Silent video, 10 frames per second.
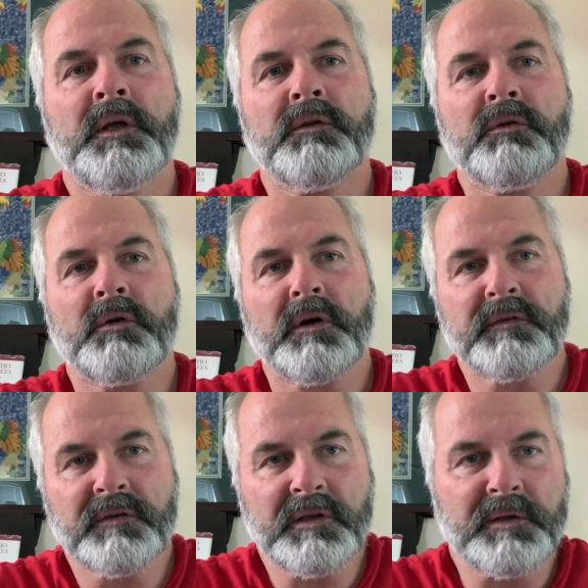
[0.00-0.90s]
to
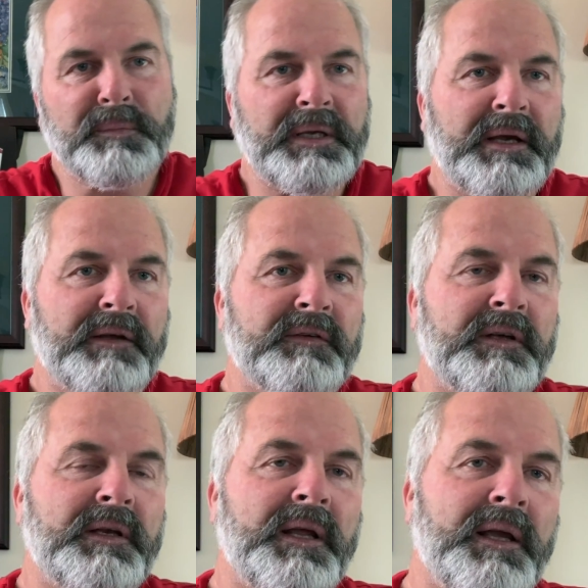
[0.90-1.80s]
constantly be
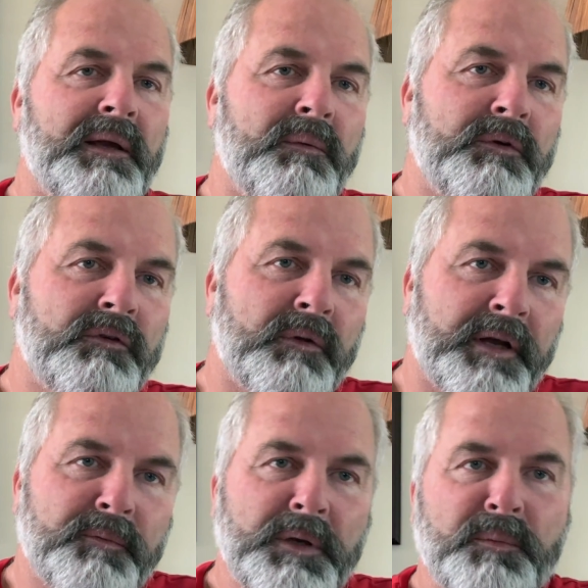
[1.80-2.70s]
asking, hey, would you
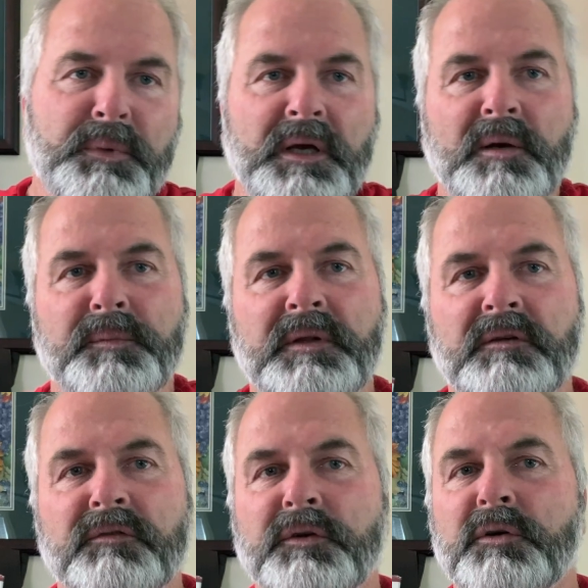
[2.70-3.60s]
like me to pick up
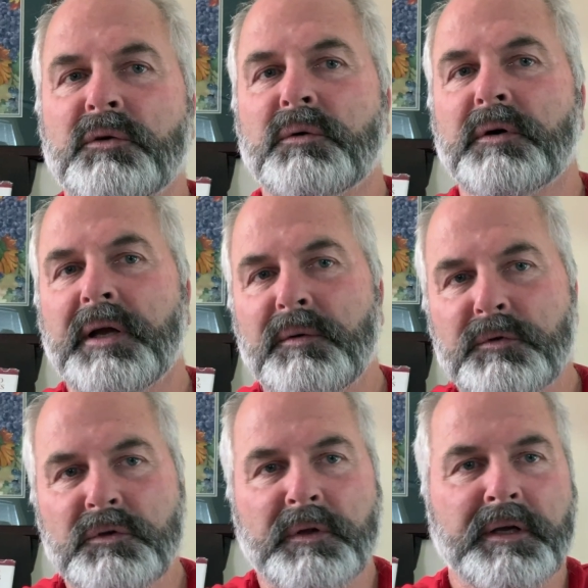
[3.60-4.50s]
this for you? Or hey,
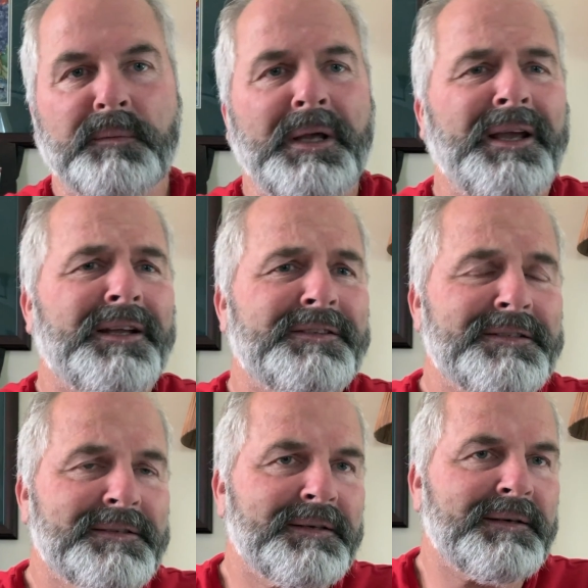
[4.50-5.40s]
would you like,
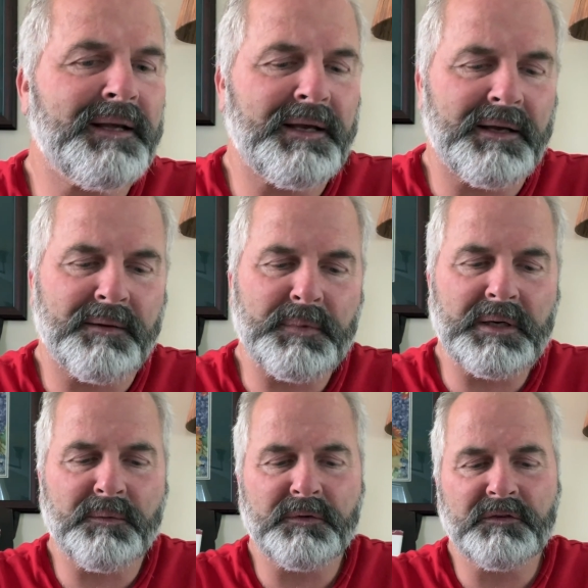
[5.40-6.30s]
just today, I
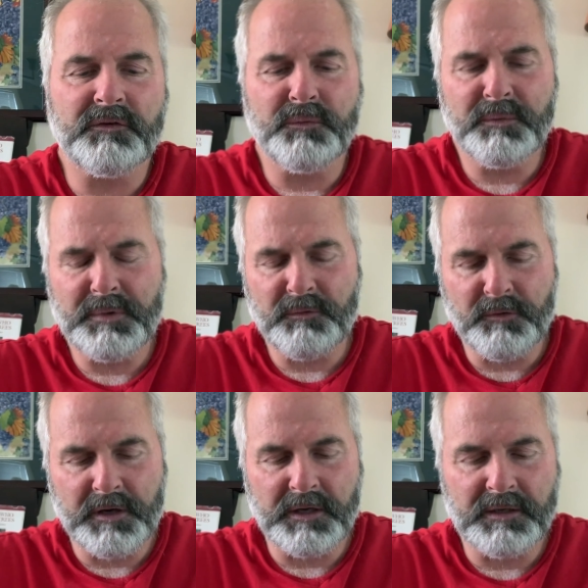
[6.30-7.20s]
was doing my
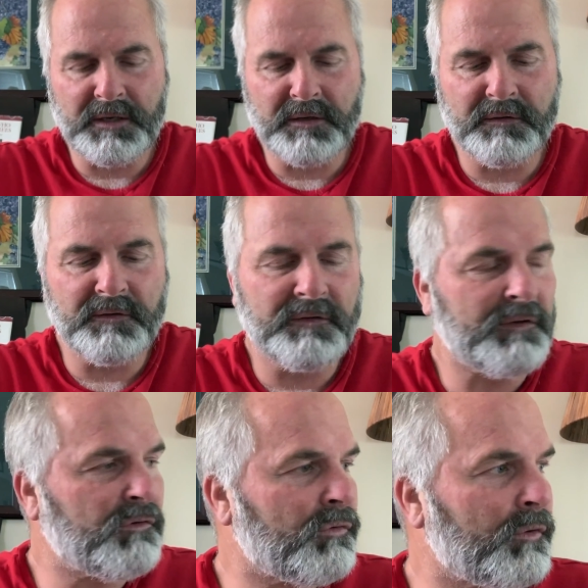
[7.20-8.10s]
writing down at the
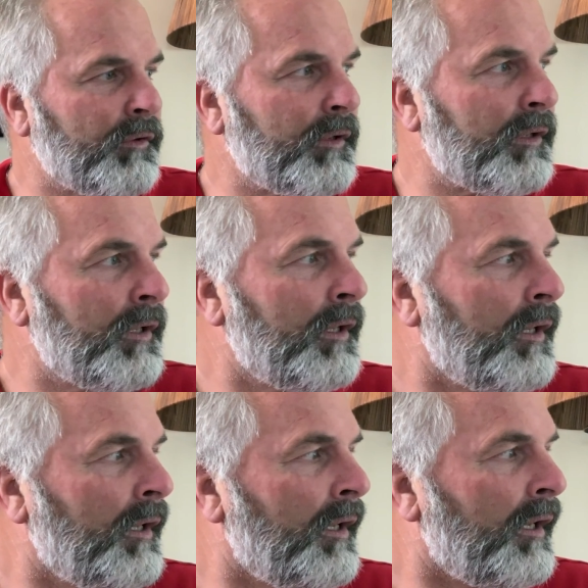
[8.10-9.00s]
seashore, and
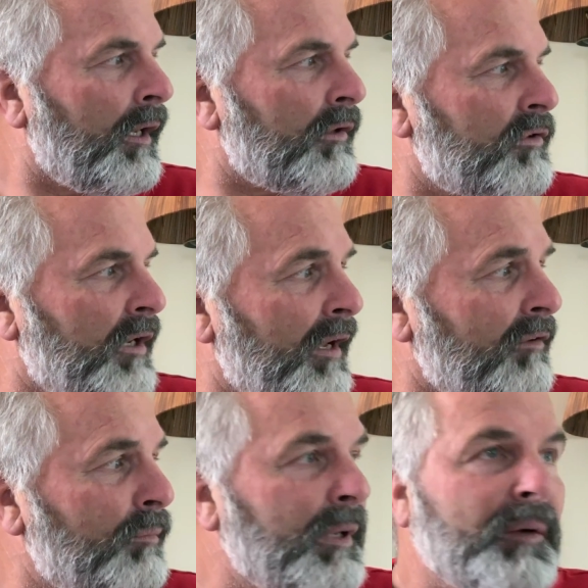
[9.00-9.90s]
she
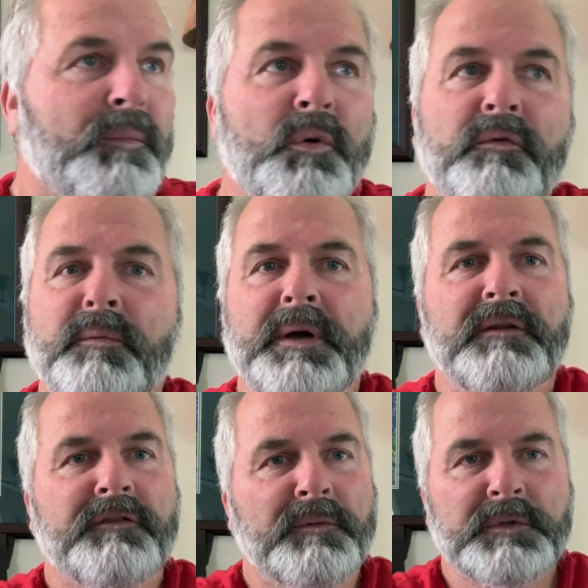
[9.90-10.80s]
asked me, I'm over by the
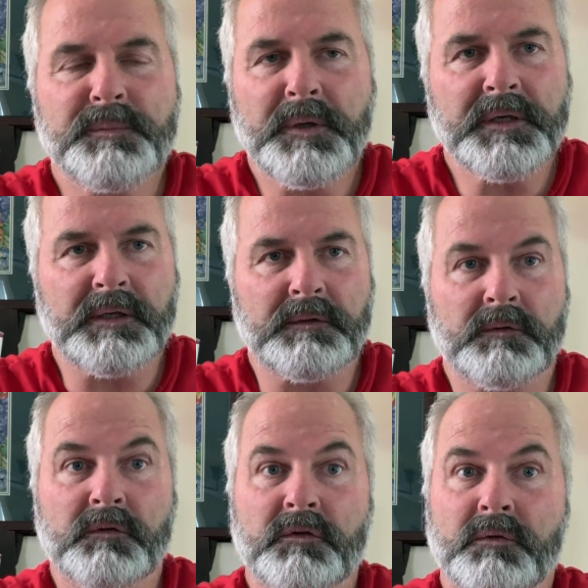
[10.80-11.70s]
farmer's market.
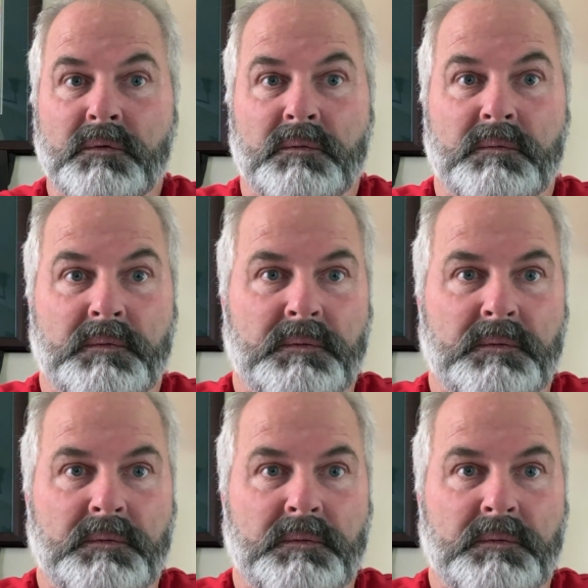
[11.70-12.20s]
And so,